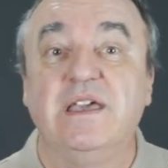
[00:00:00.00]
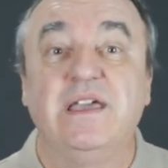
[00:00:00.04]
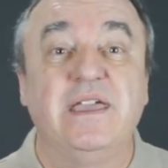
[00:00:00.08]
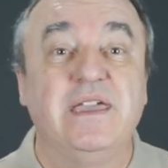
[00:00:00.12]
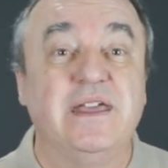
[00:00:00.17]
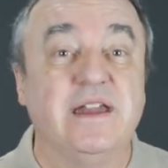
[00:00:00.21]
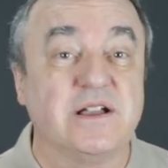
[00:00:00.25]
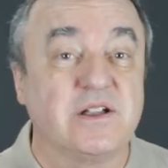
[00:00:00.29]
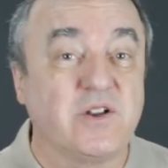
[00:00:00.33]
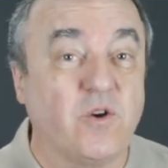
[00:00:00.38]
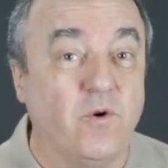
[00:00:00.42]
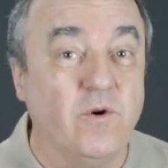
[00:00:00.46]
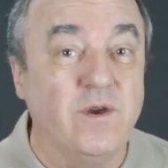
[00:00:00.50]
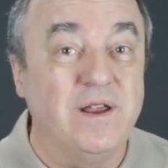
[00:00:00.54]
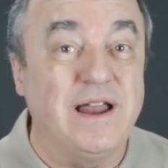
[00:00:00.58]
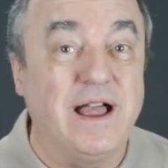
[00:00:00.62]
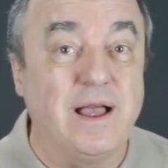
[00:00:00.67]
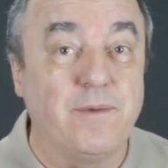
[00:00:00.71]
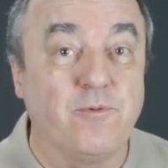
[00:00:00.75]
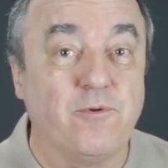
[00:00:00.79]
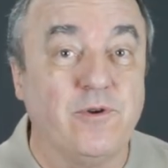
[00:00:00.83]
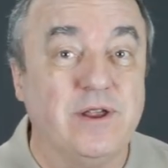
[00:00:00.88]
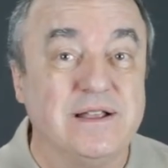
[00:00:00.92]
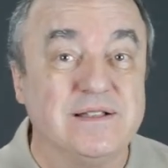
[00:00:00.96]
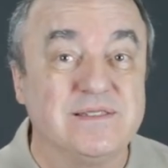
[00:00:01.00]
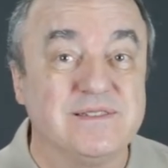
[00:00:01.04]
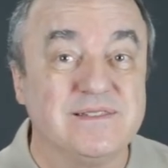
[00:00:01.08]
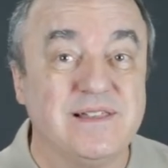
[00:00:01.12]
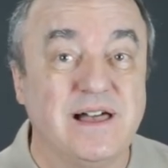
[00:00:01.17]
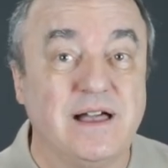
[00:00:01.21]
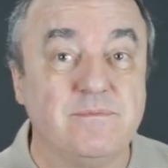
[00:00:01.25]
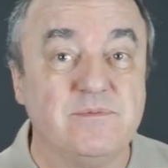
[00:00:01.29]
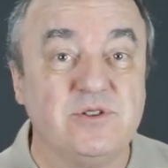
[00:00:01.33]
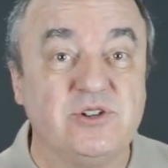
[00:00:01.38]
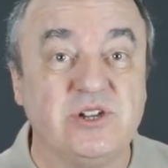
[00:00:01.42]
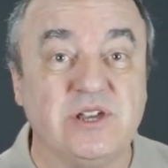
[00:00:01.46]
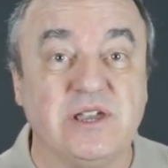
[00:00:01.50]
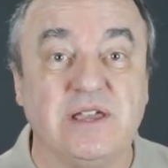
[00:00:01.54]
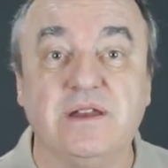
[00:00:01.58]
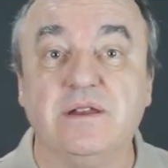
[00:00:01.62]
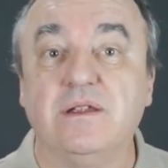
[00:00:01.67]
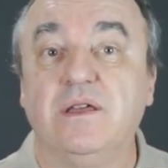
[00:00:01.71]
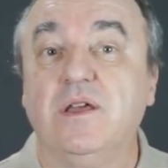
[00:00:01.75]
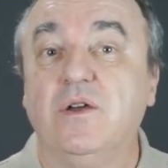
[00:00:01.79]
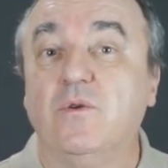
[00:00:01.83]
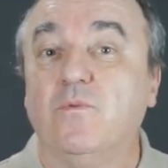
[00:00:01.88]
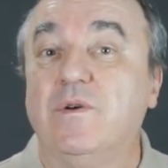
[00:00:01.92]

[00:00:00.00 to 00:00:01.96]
in a coin-operated slot machine